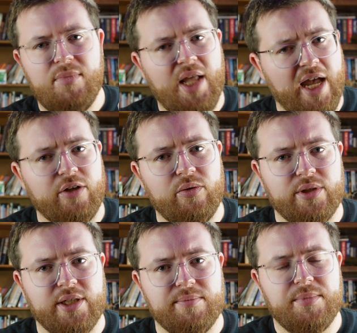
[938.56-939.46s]
I
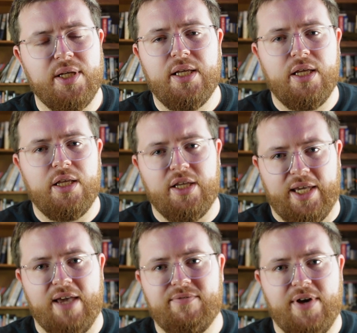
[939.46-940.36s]
Googled it. You
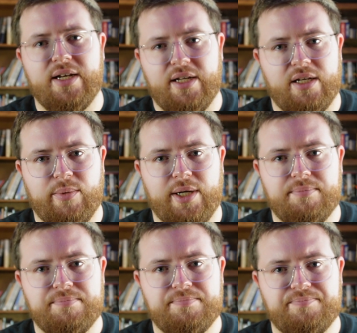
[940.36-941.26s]
can't find it anywhere.
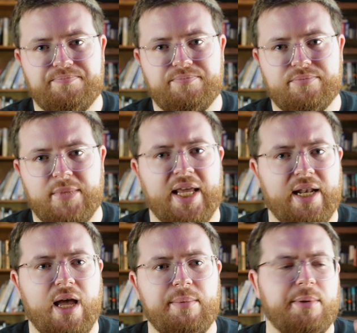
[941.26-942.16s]

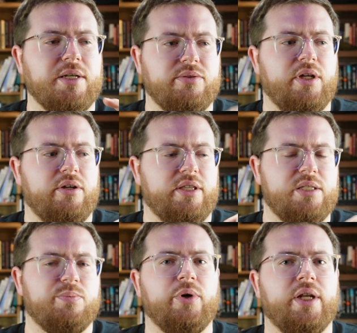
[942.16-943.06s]
And I'm going to be honest with y'all, at
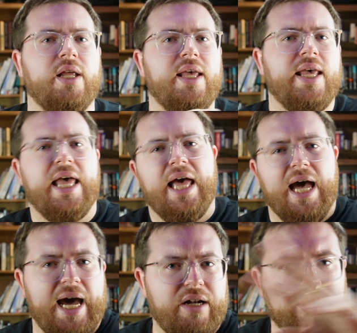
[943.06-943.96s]
this point,
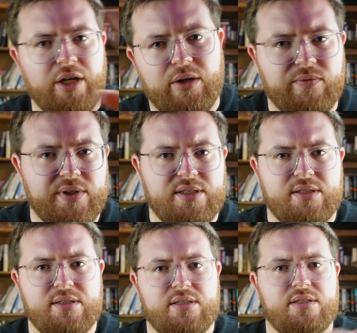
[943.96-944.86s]
I don't know if this
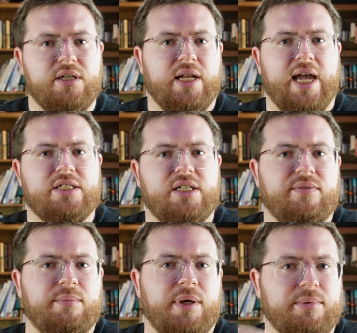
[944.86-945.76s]
is going to actually
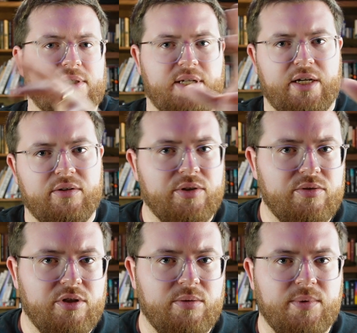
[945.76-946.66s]
even be able to stay on
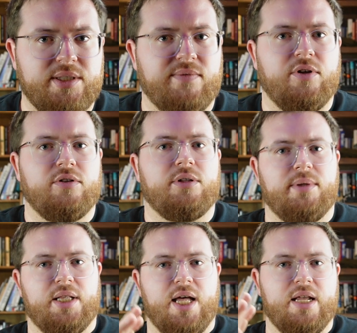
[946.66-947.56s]
YouTube, because I've talked a
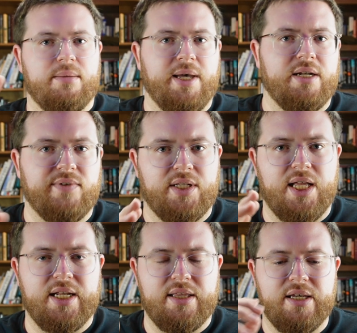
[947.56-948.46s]
lot about a
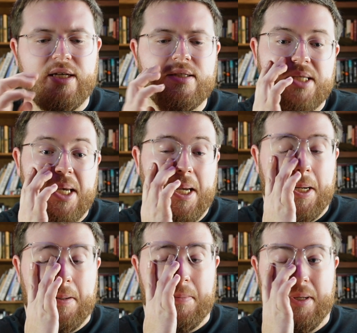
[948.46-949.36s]
lot of things that,
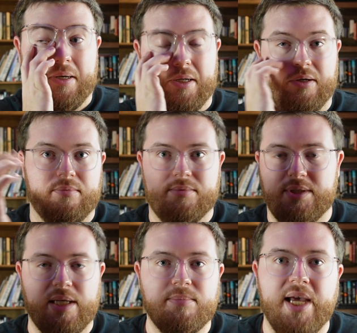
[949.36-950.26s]
I don't know,
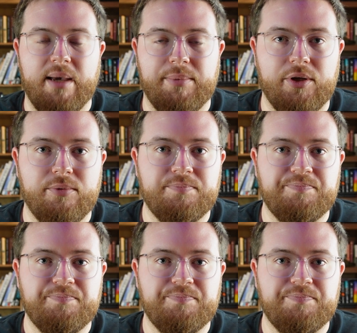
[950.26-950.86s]
seem taboo.